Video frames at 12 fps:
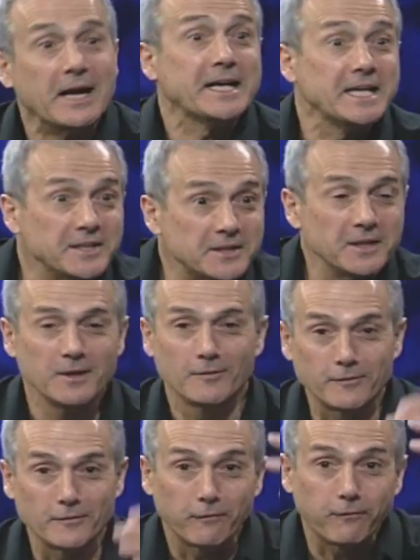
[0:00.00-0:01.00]
heat
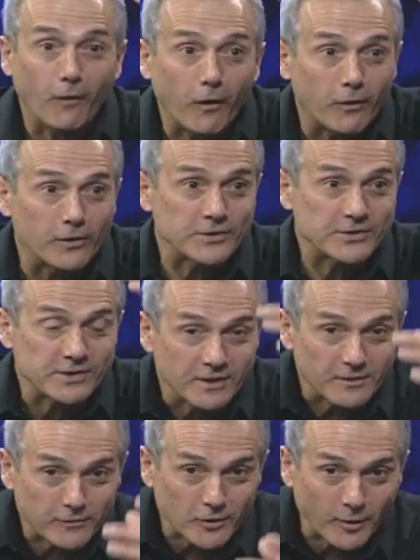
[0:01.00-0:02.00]
falls
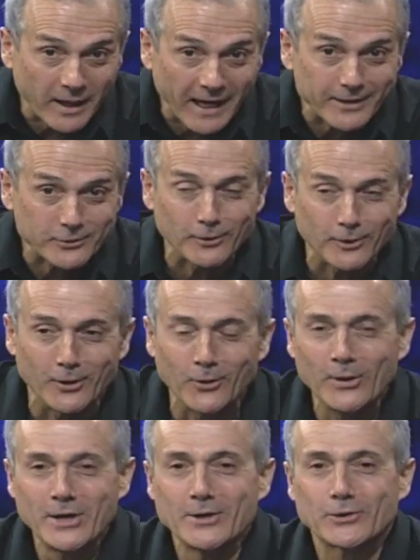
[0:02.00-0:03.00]
from high to
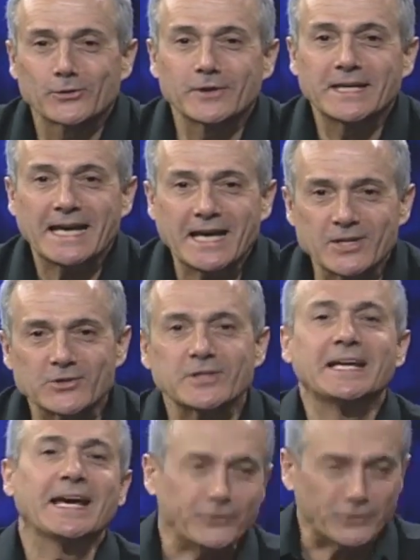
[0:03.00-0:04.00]
low through the
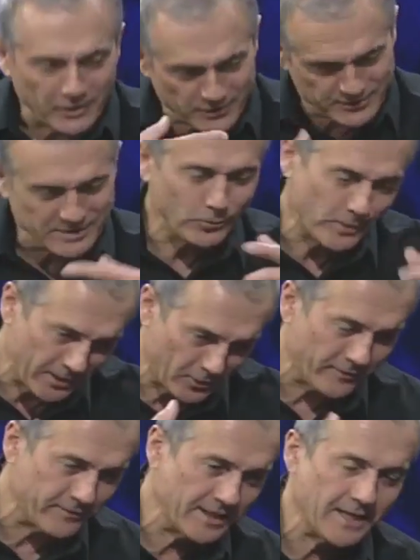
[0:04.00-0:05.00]
engine and turns the wheel of